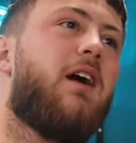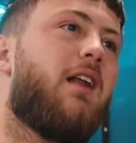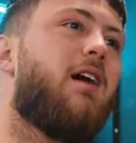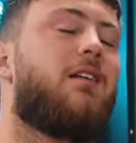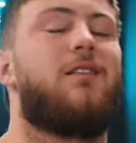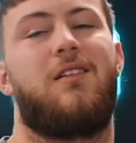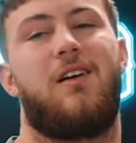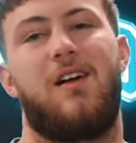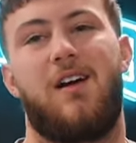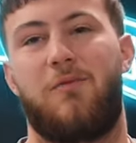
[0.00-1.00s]
Like, you know,
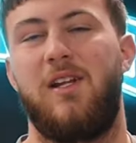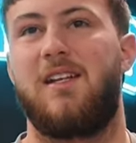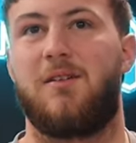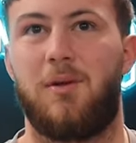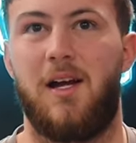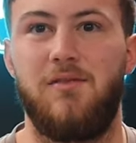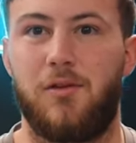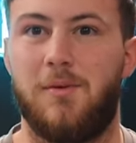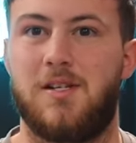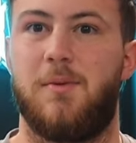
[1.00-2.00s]
I can't really complain
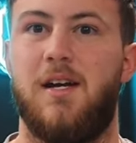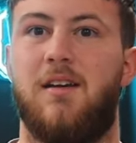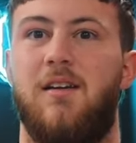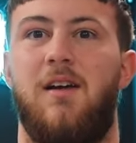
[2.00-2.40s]
too much about it.